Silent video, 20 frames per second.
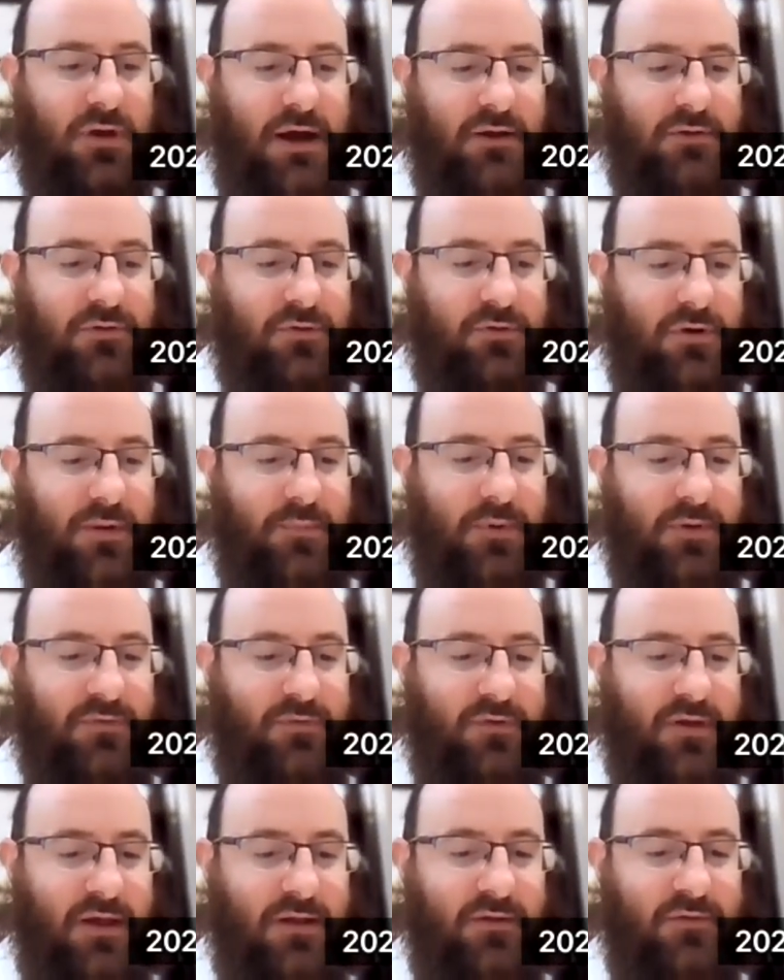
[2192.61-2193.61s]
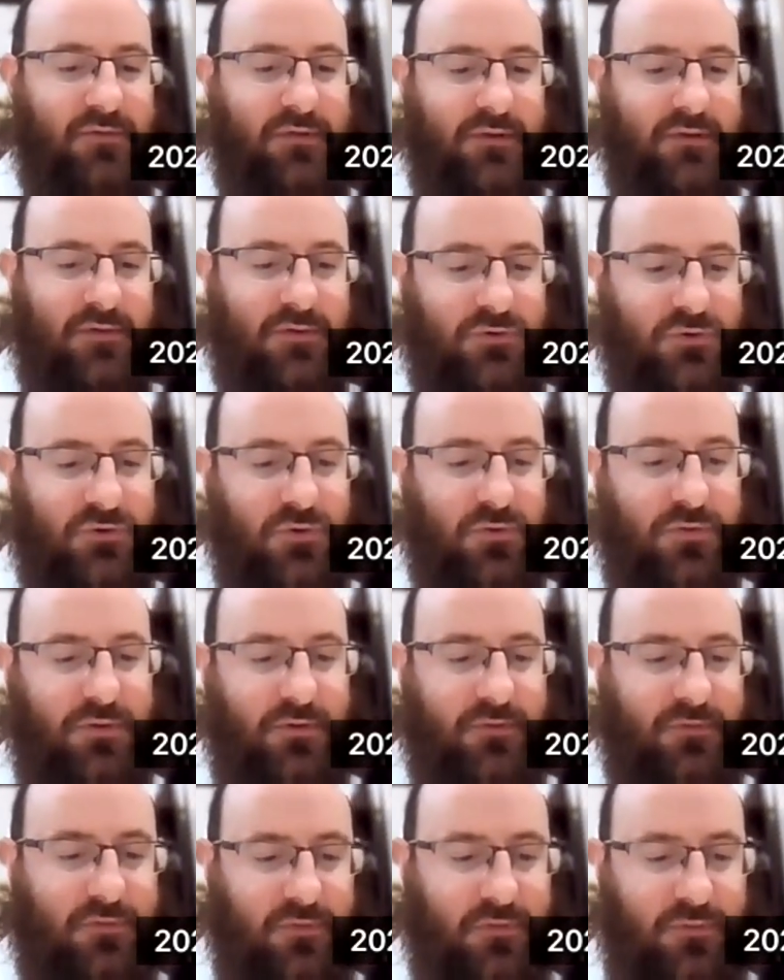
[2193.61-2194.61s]
the Alter Rebbe says that the
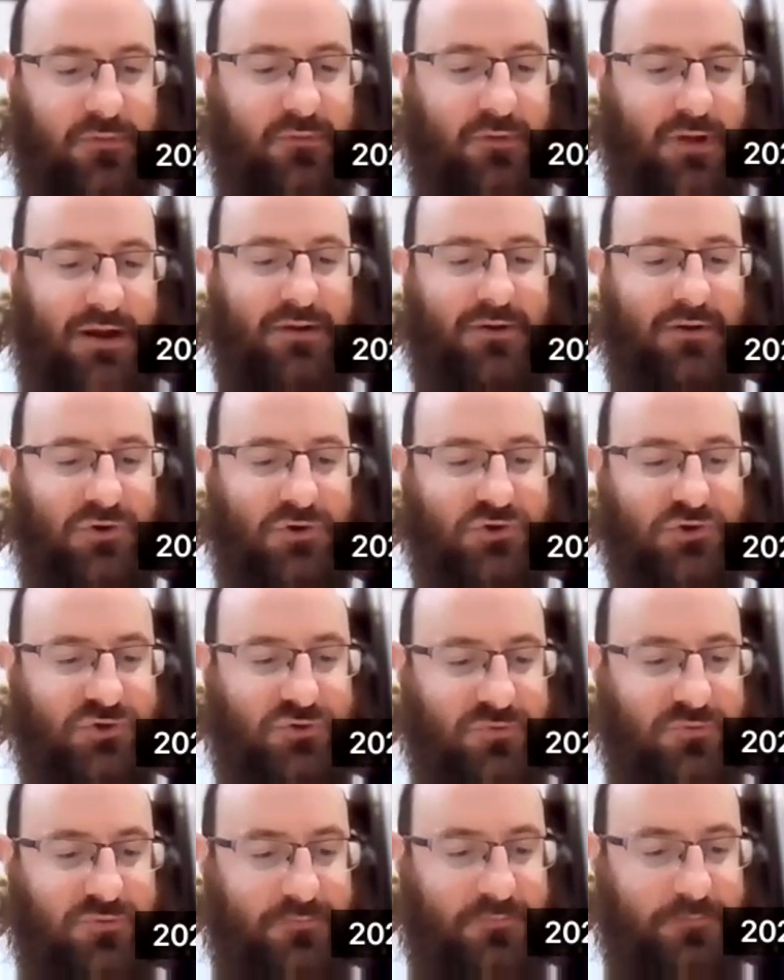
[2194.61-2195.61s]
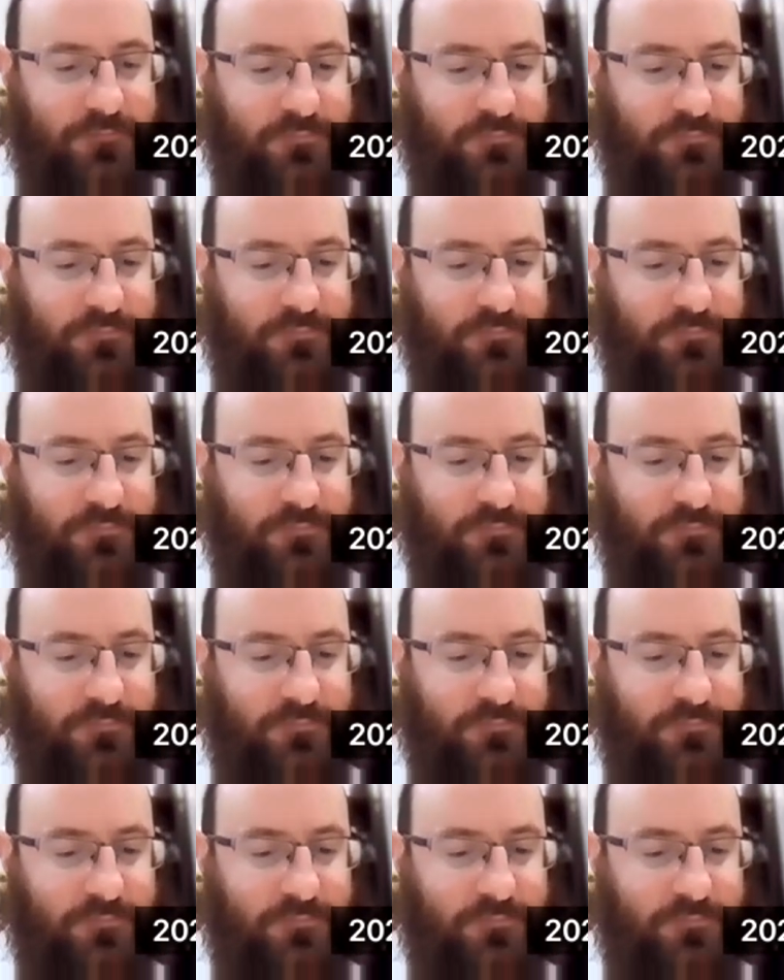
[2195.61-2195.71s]
truth is this is not an issue,